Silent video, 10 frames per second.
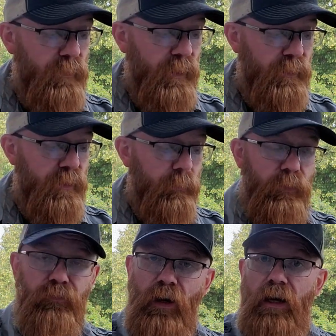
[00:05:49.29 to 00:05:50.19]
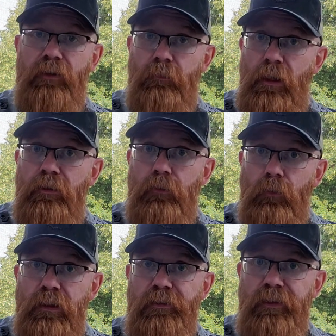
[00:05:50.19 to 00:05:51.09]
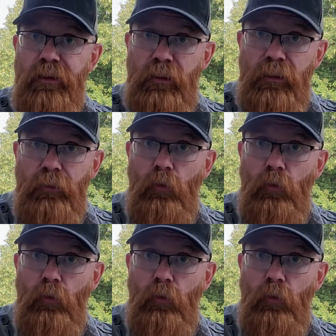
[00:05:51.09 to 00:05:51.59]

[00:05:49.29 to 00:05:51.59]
And then number five is make your reasoning clear.